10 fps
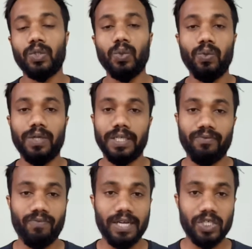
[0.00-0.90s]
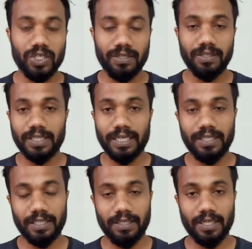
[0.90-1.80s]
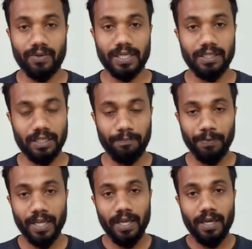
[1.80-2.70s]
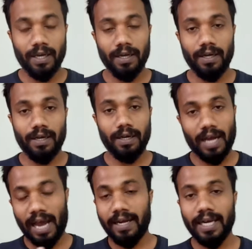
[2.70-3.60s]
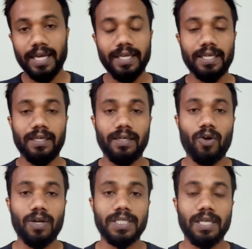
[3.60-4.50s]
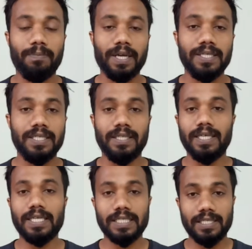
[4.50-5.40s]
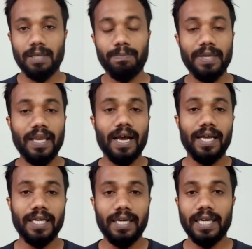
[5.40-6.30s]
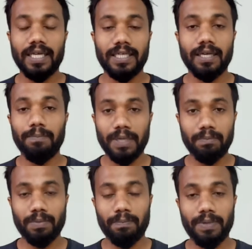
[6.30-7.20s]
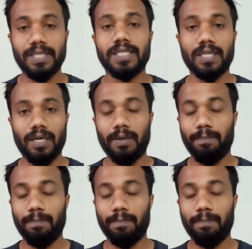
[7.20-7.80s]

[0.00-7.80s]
true inflation rate in our country. Unlike wholesale price index CPI data being published